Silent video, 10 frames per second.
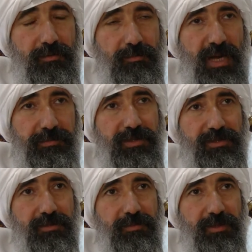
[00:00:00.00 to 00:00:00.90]

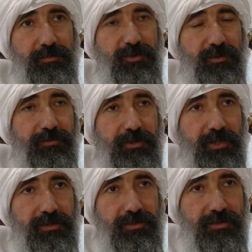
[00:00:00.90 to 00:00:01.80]
baptism and
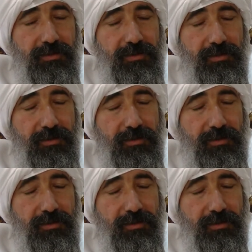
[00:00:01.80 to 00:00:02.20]
purification.